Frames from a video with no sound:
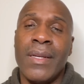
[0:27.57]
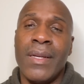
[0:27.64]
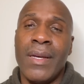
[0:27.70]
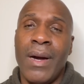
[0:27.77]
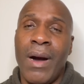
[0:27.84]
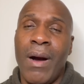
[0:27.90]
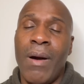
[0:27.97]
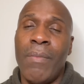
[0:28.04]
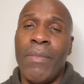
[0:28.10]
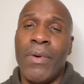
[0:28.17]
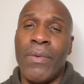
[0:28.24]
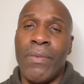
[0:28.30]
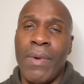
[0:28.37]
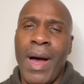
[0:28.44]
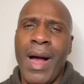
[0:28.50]
called
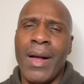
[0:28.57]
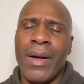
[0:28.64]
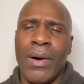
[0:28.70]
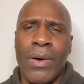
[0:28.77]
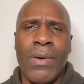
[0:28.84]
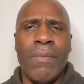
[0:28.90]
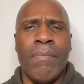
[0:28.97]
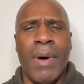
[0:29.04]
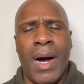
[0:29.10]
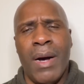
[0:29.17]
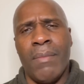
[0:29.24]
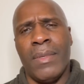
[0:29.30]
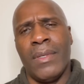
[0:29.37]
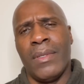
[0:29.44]
Barack Obama,